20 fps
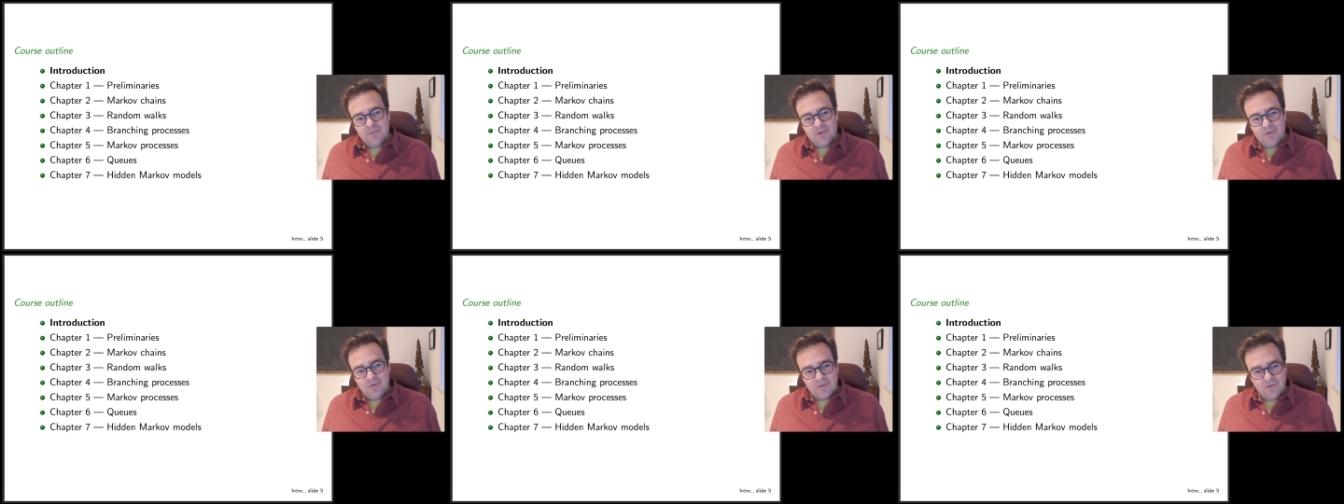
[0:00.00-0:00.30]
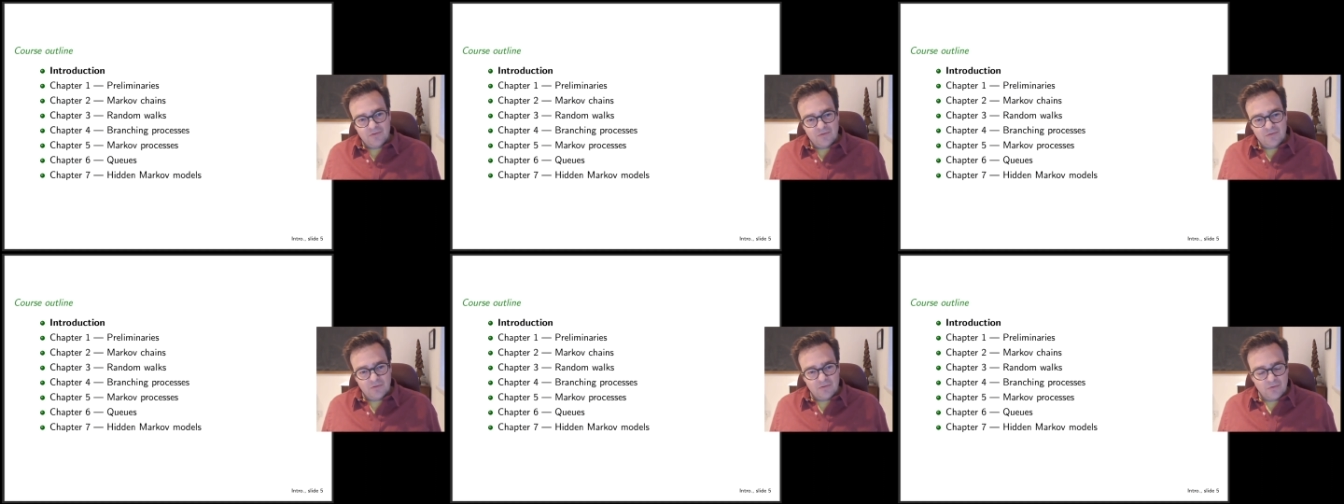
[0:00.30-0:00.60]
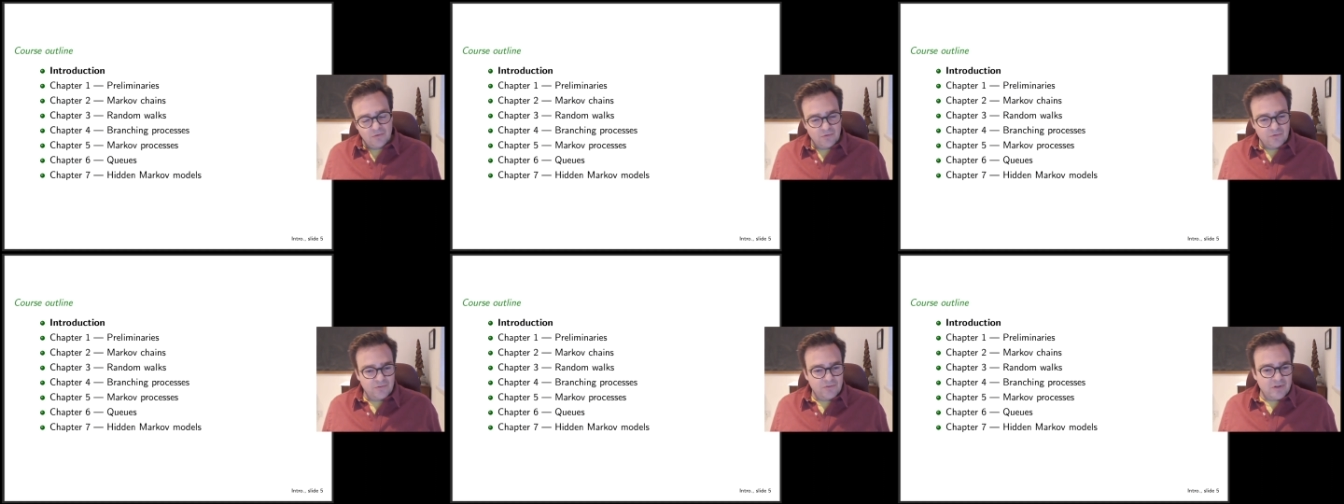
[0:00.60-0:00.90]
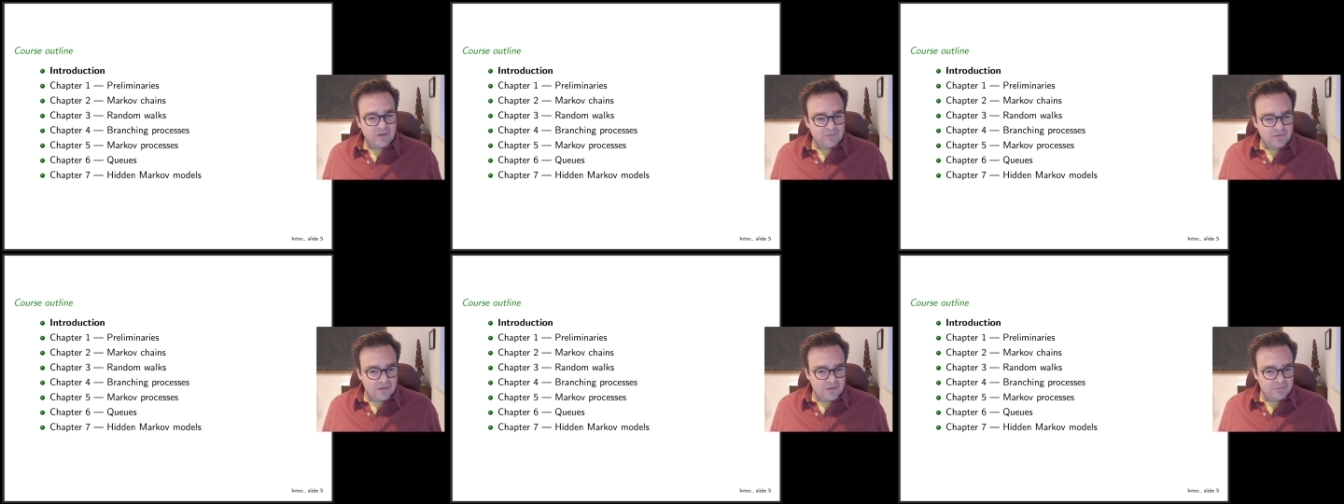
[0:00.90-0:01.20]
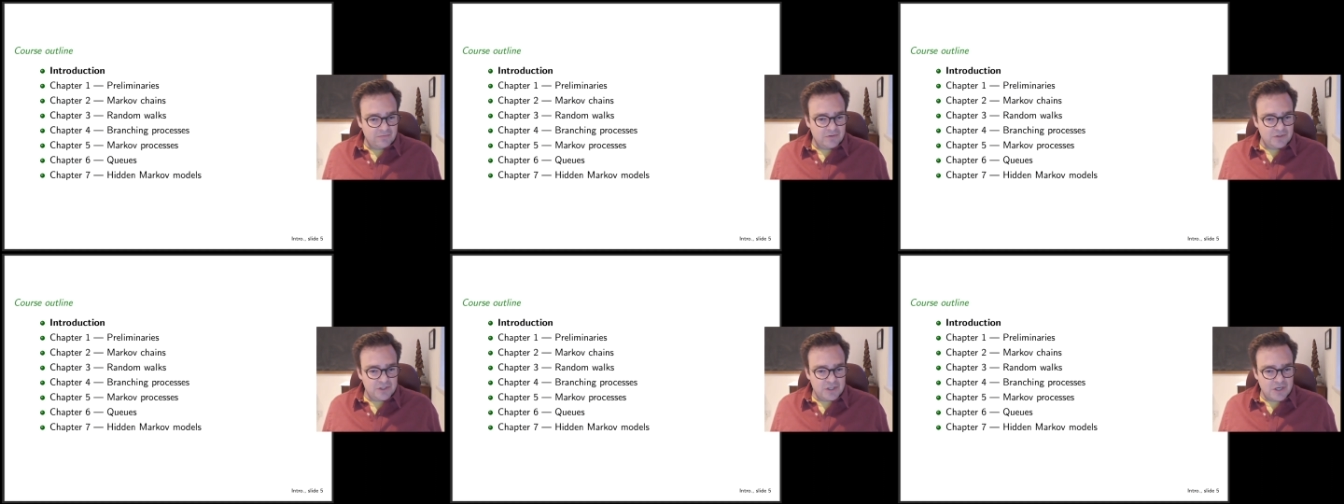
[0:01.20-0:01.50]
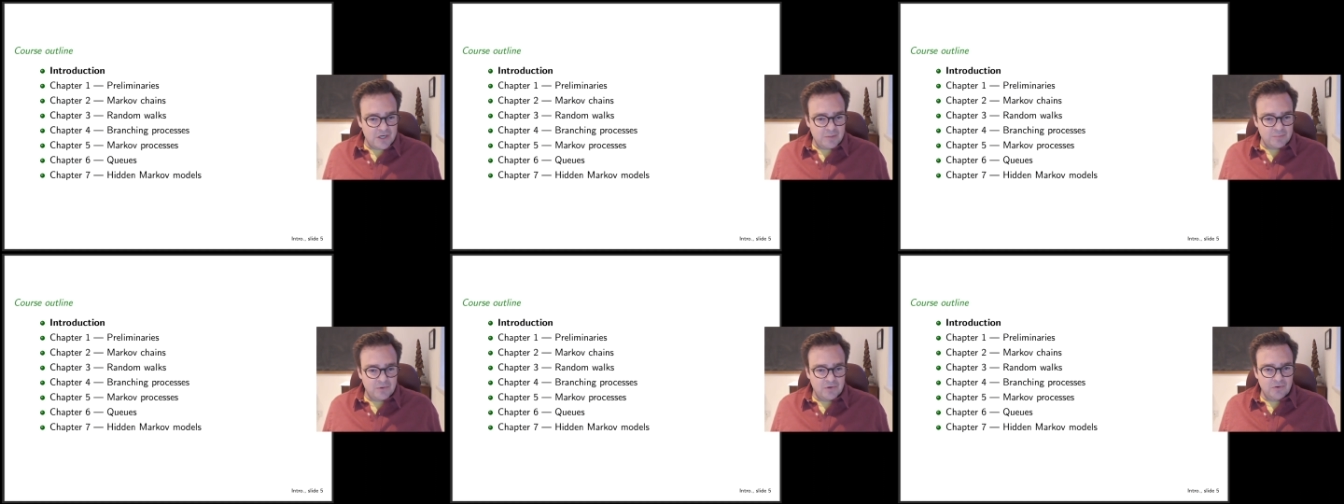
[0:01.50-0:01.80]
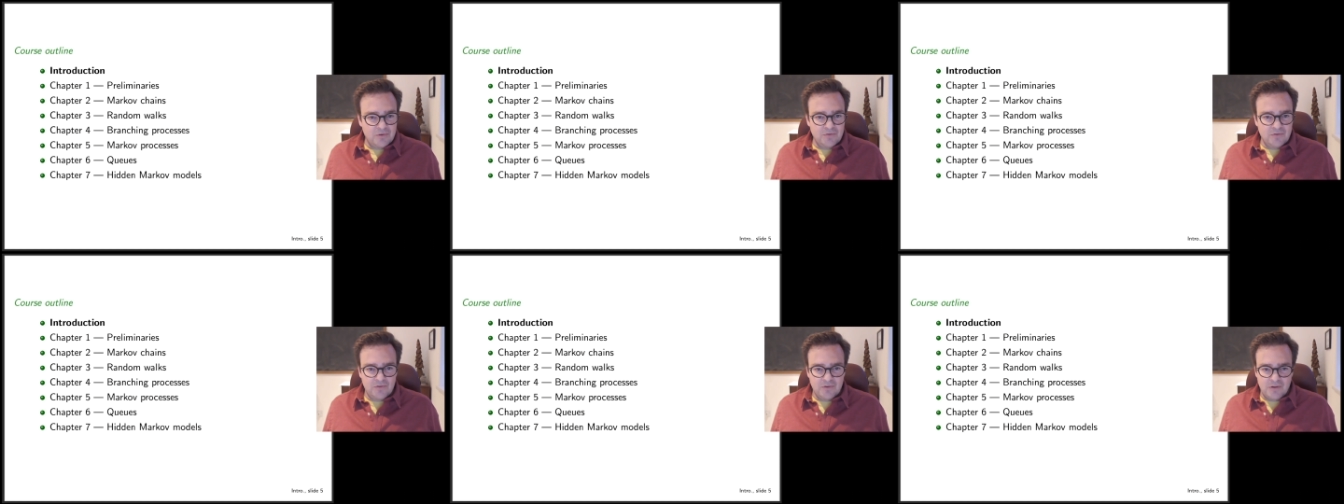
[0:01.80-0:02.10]
So this is so there's seven different
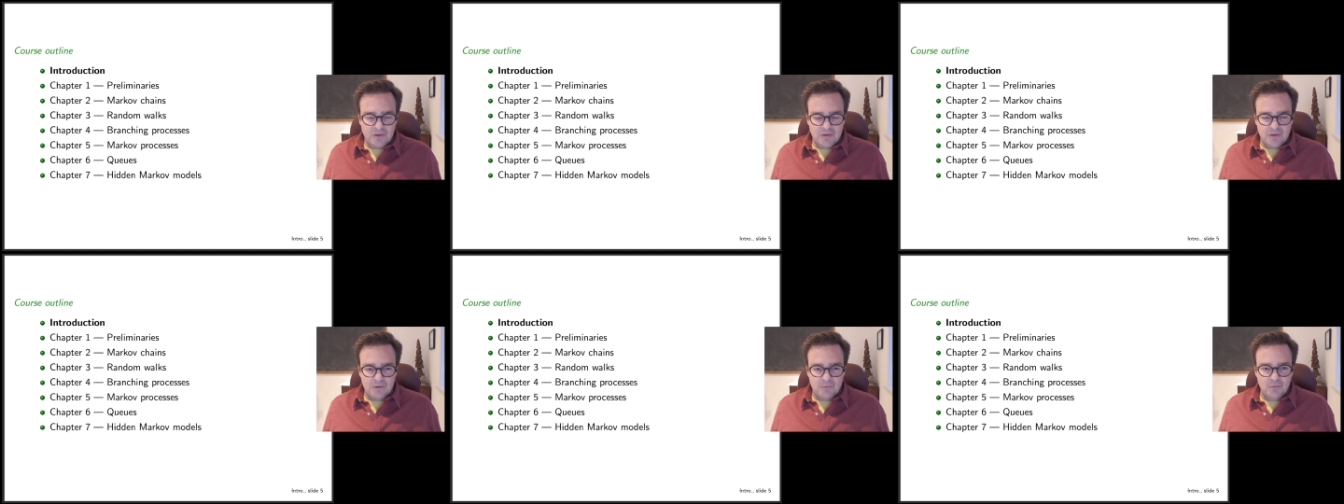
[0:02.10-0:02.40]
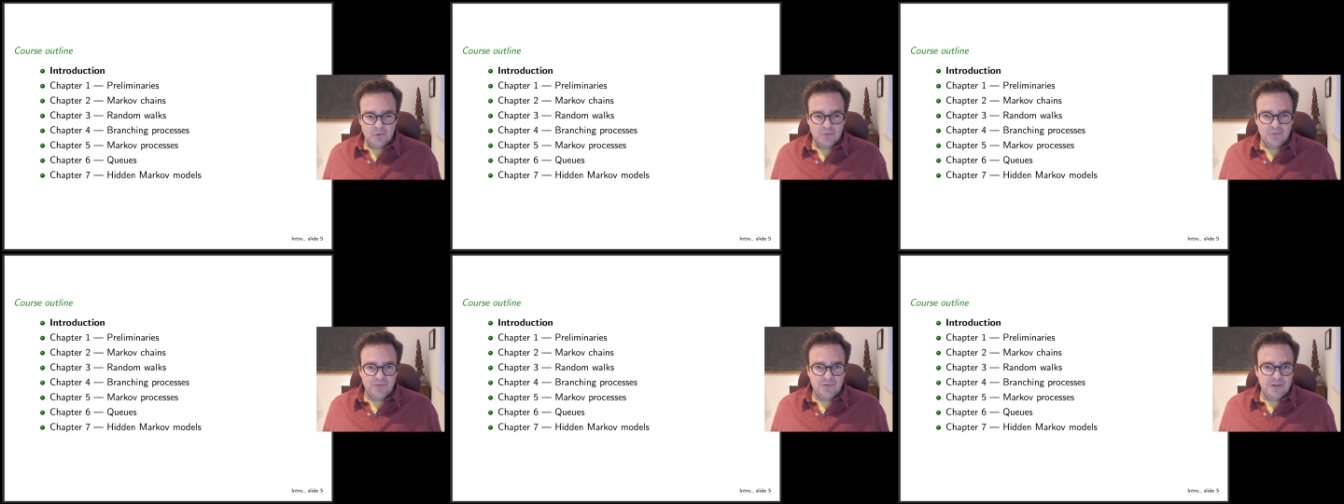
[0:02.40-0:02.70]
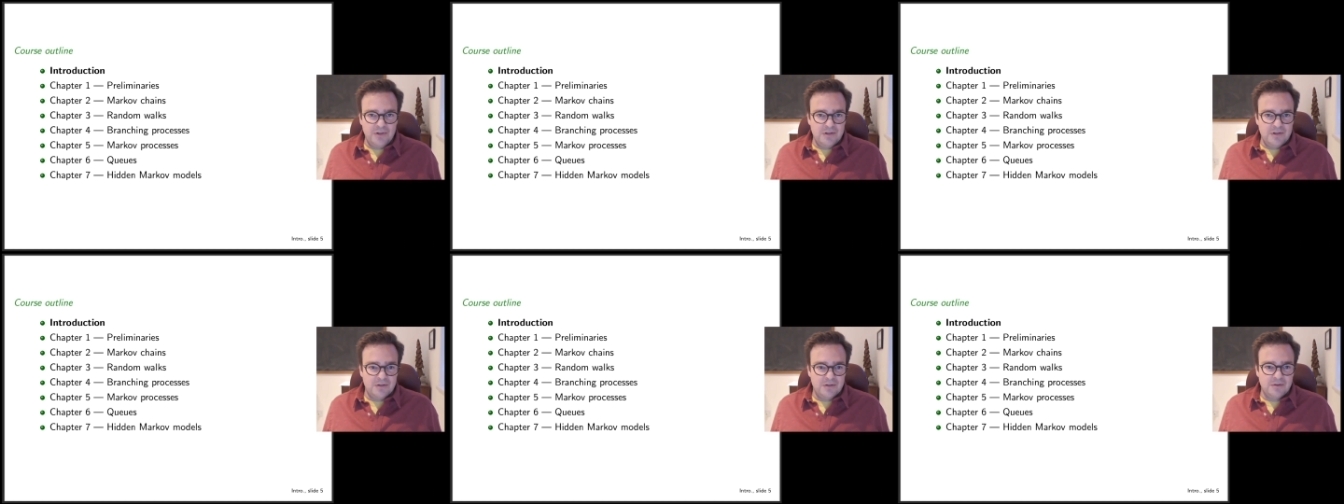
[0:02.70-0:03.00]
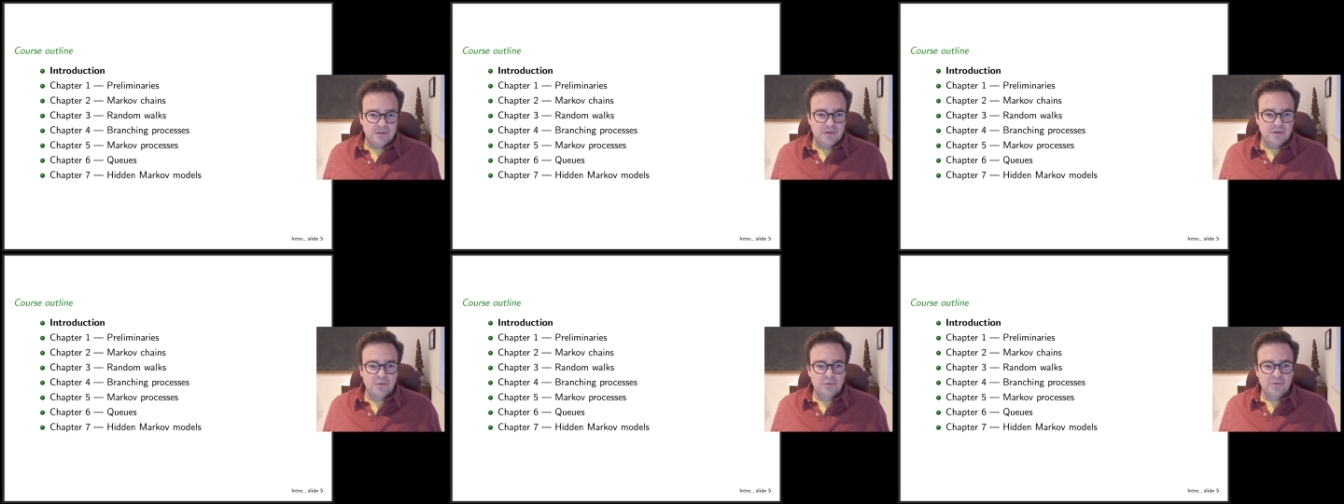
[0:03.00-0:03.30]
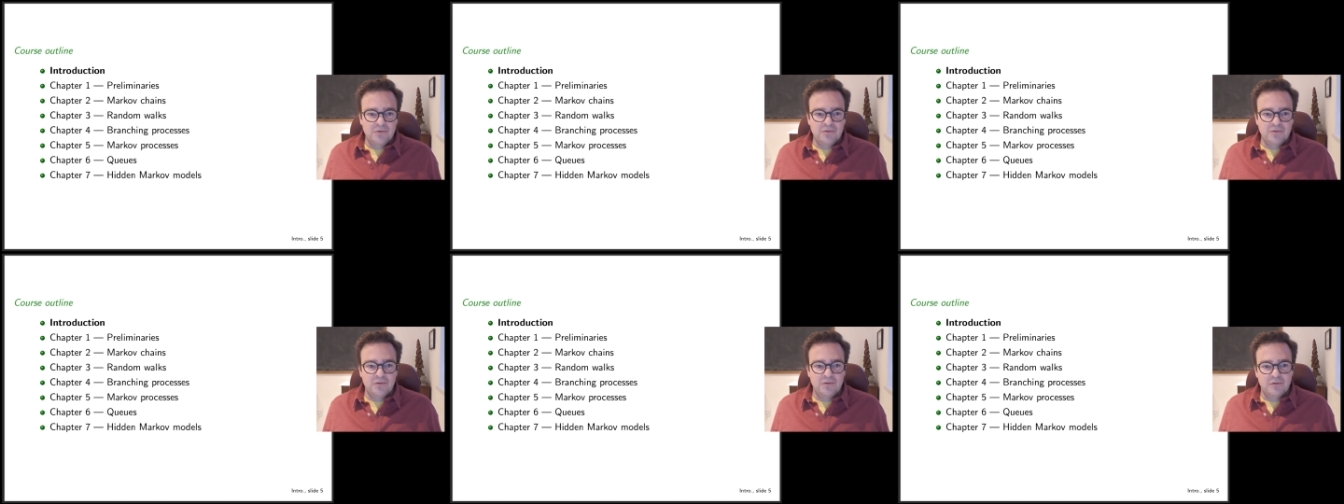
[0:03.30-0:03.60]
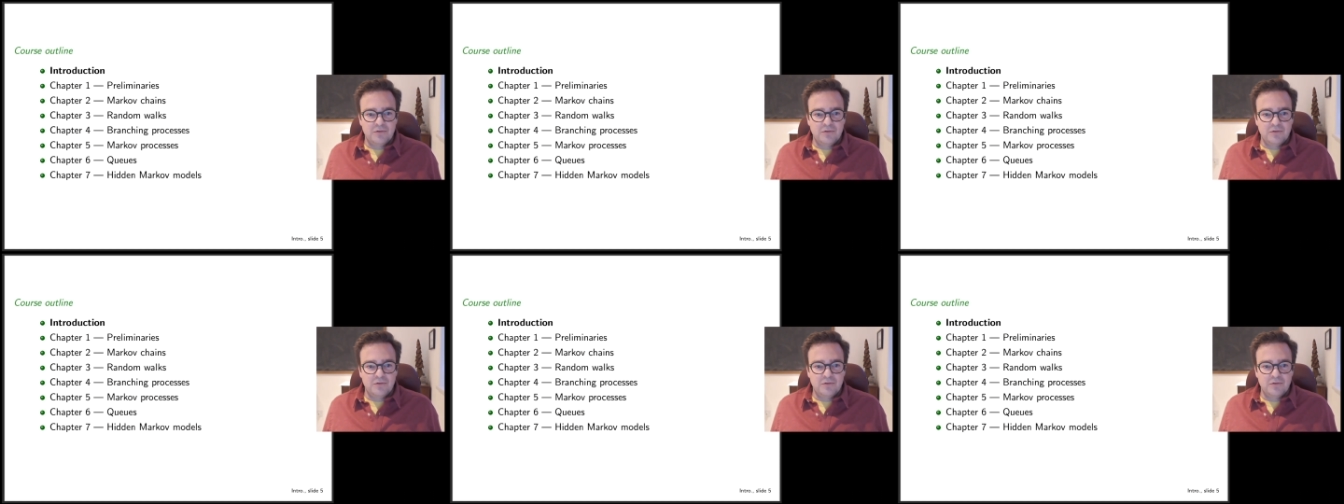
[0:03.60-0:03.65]
chapters that we'll see in the notes.